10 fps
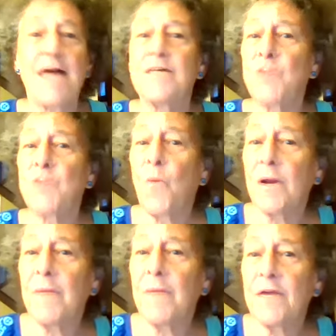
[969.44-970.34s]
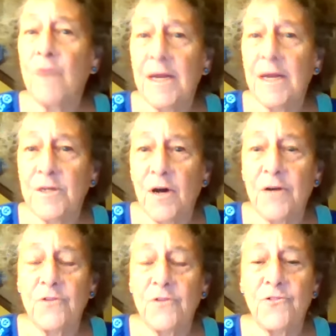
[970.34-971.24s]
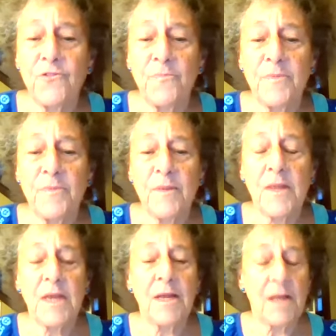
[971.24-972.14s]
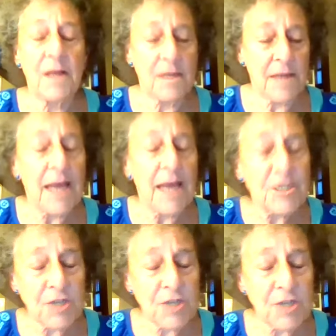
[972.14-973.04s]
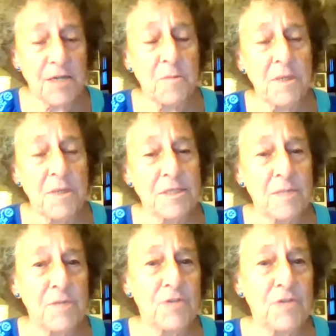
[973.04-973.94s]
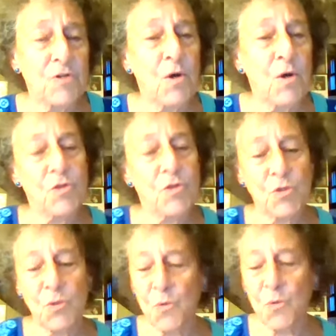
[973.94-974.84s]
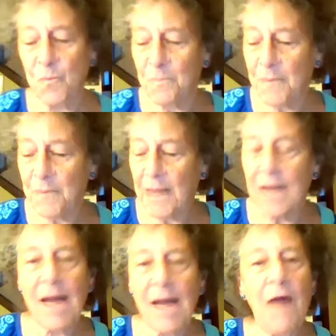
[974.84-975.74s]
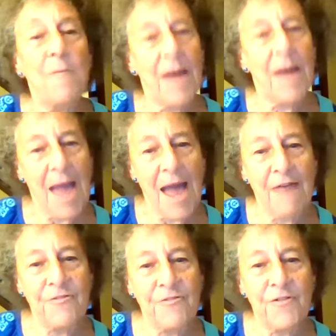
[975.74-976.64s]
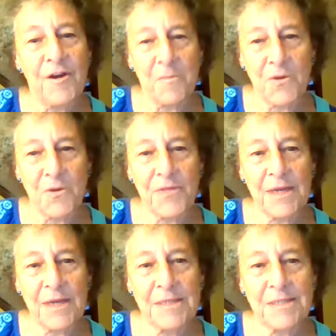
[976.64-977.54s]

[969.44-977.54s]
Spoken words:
So one of my granddaughters educated me some years ago to count my half birthdays.